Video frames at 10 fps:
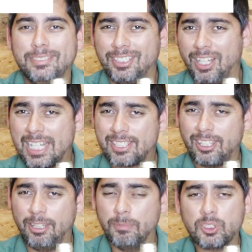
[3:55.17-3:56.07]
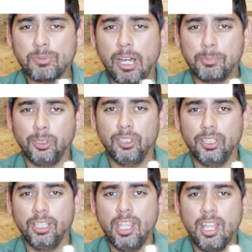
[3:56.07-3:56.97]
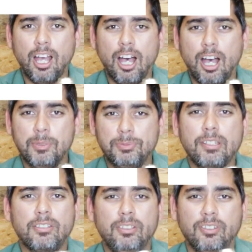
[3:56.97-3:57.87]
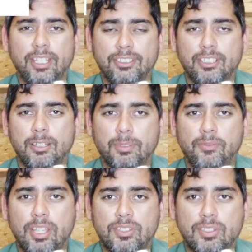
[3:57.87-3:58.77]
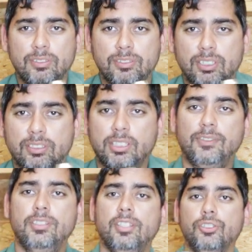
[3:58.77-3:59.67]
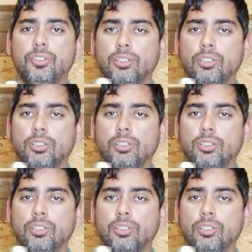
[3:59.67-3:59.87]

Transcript: They're actually the most popular, especially for non-professionals. I'll give you this